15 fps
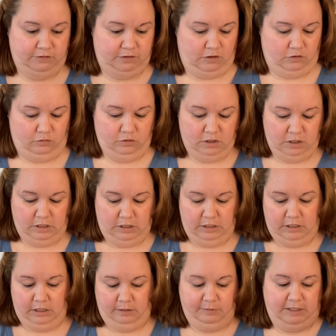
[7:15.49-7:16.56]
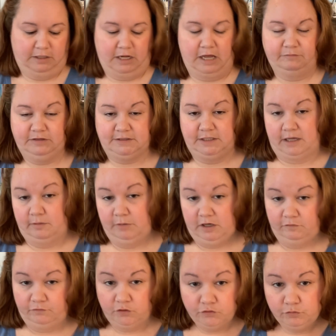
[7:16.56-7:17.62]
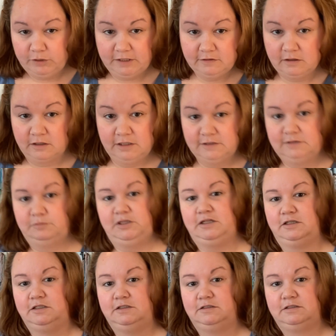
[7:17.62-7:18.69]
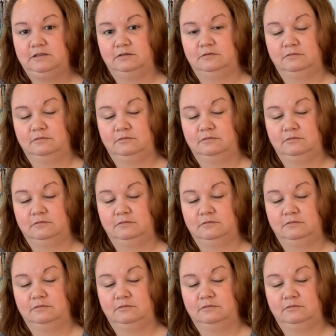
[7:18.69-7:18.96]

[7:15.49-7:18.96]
So, I mean, obviously I made a few tweaks on this because